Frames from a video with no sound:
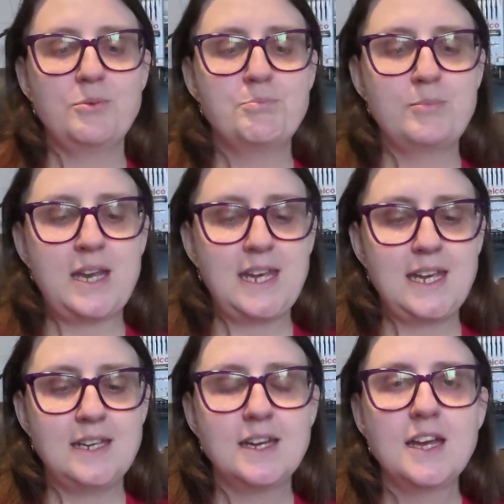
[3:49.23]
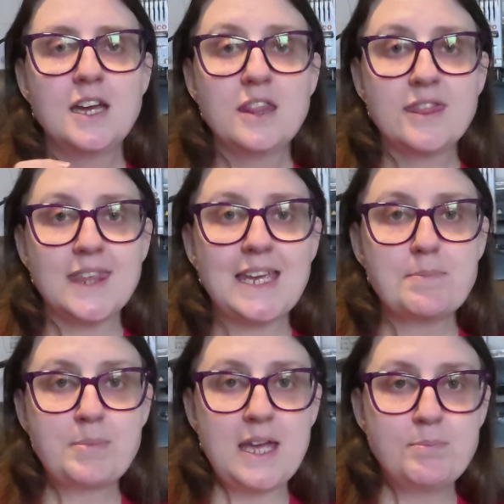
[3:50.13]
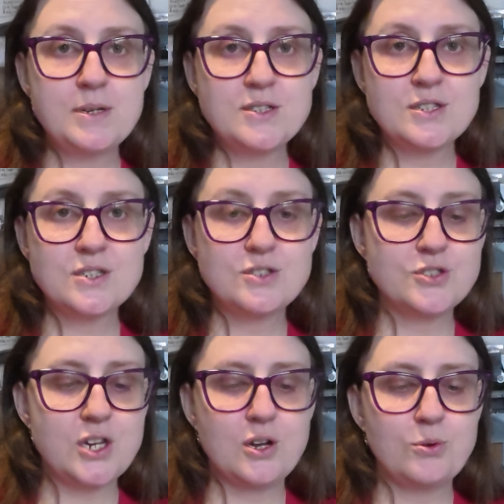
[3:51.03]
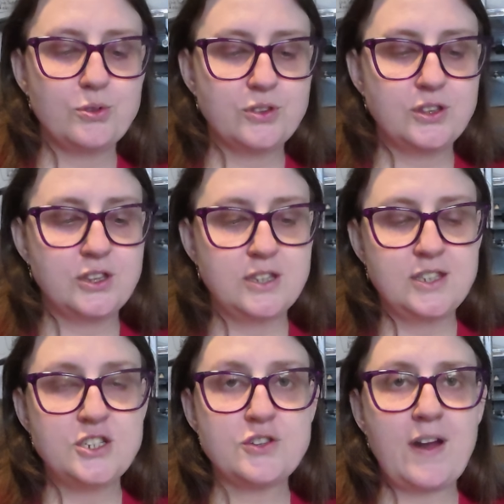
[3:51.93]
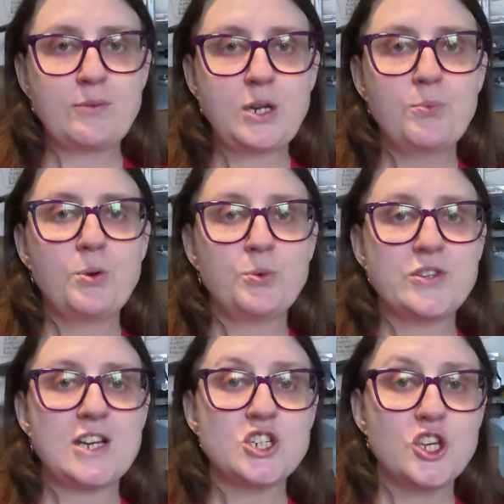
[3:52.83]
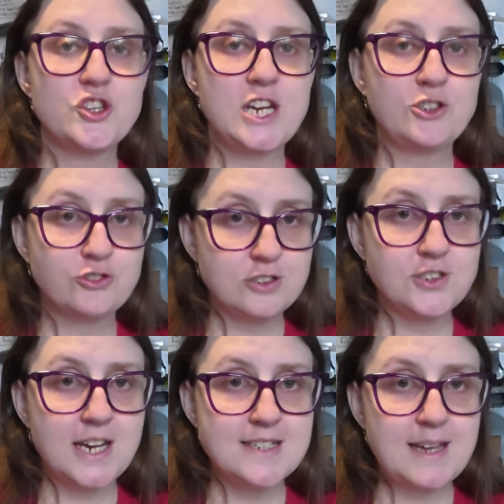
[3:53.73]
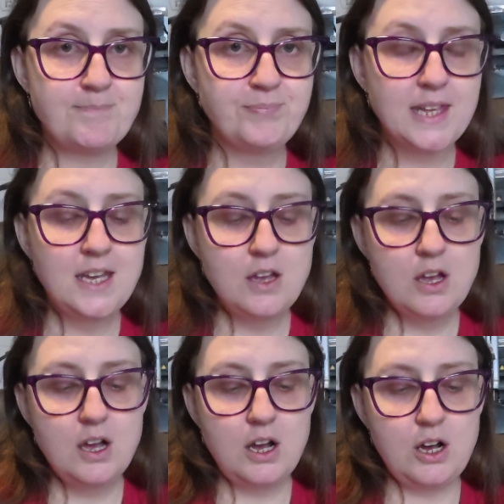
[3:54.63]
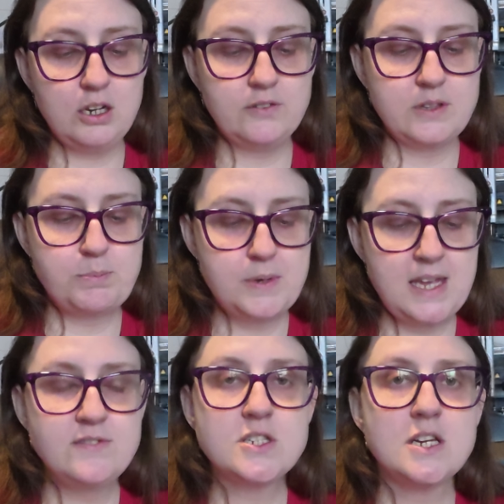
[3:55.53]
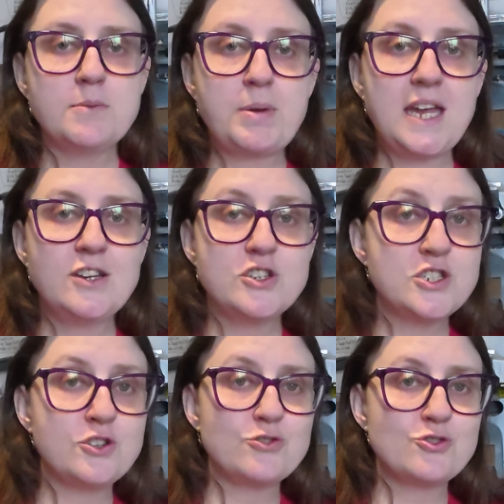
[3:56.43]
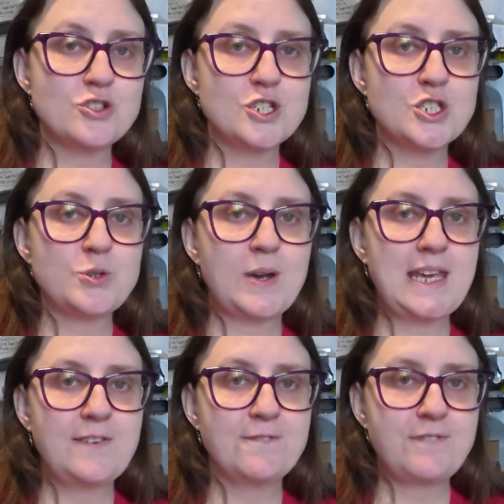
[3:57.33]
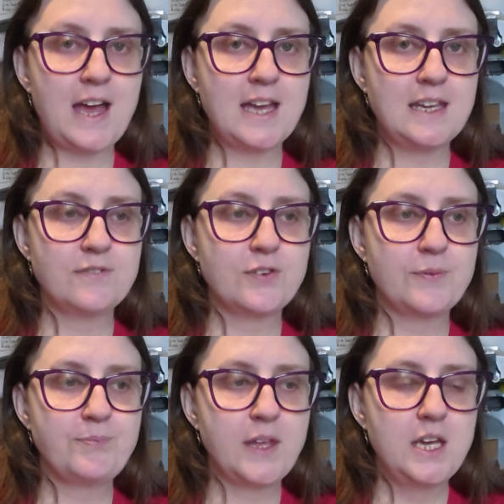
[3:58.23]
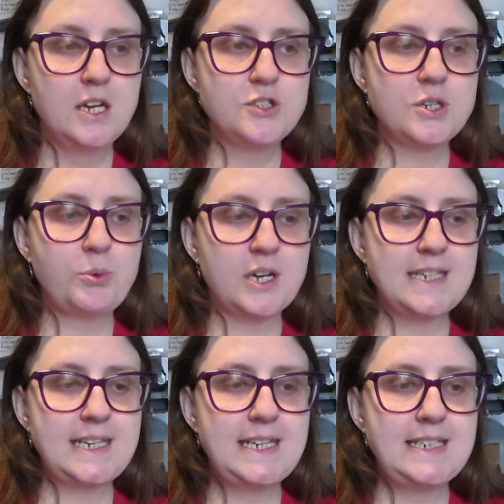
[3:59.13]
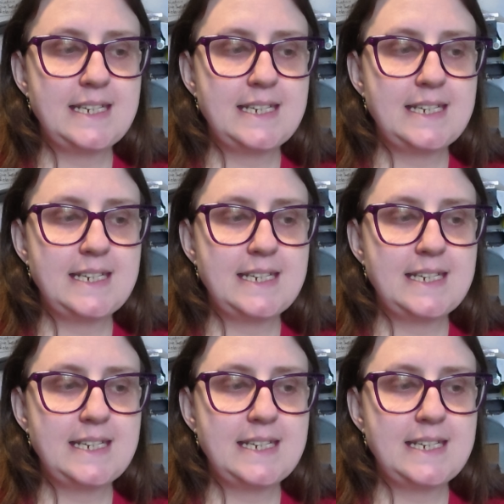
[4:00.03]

many thick papers, so the surrounding one was actually 300 GSM. All of the insert pages are 125. So what I did